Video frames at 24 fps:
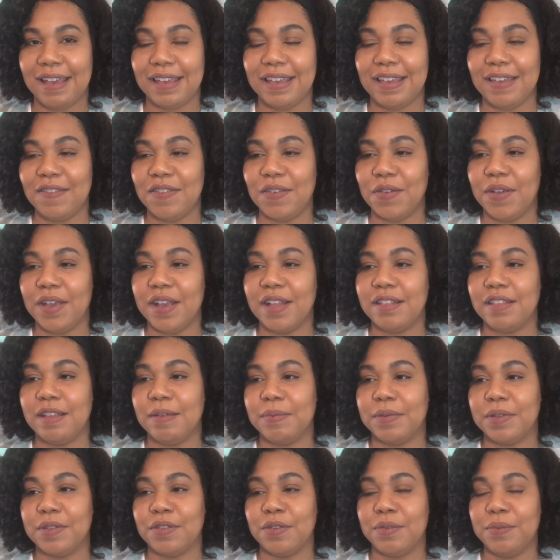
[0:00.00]
give you a heads
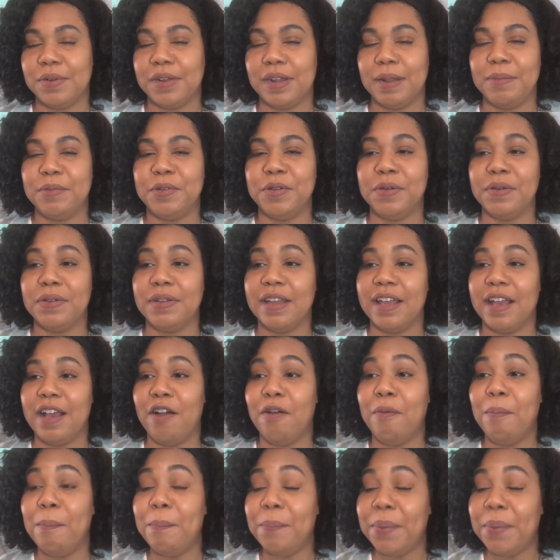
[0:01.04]
up as to what I'm doing now.